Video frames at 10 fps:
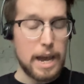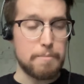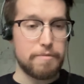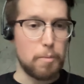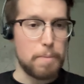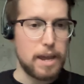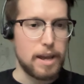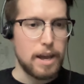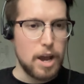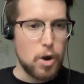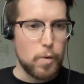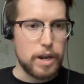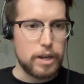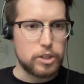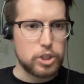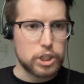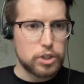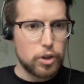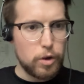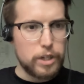MVB, we
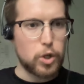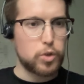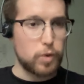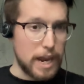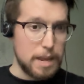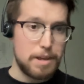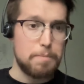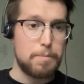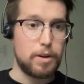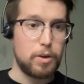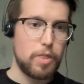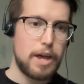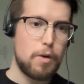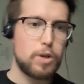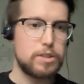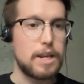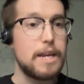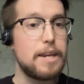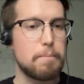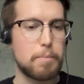just not only talked to any people, there was a
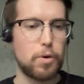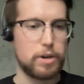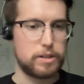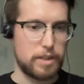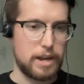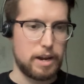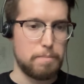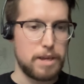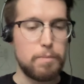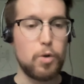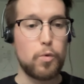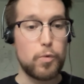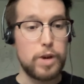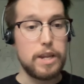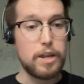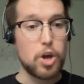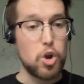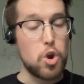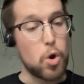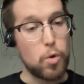leading board there. People who really
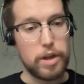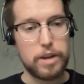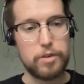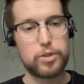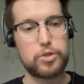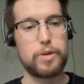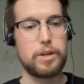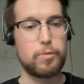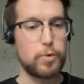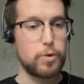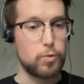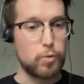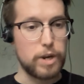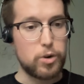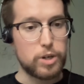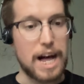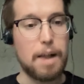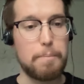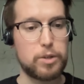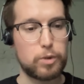know the industry, who really could
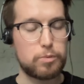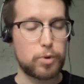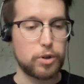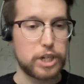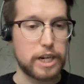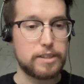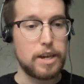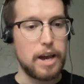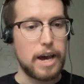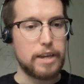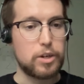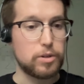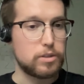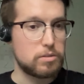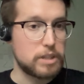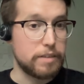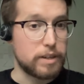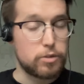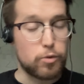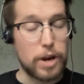help us with projects and could give
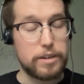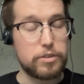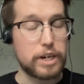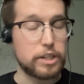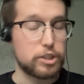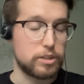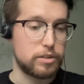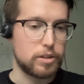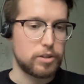us great introductions.